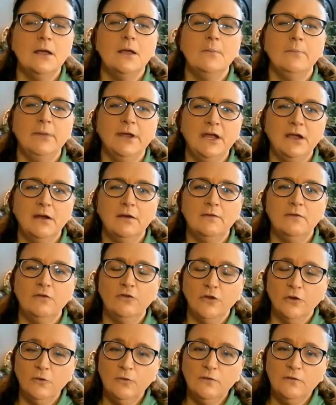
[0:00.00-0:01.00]
Because
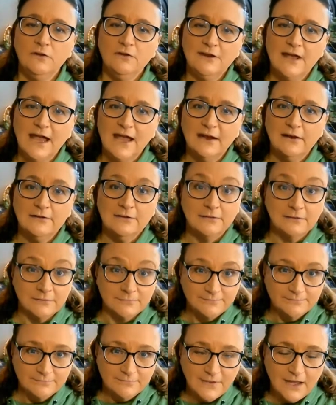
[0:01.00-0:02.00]
those attacks
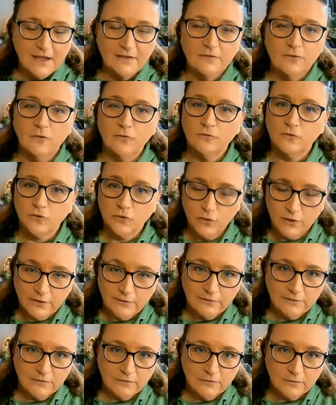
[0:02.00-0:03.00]
and those
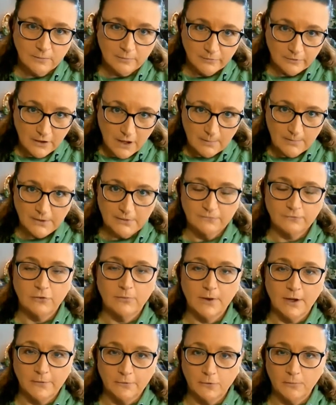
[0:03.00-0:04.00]
criticisms coming from
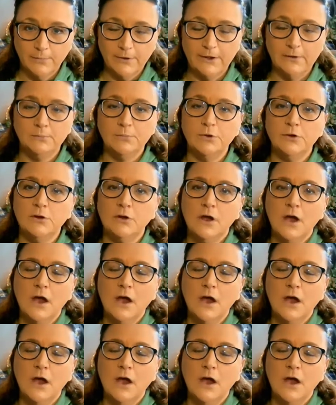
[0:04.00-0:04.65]
other people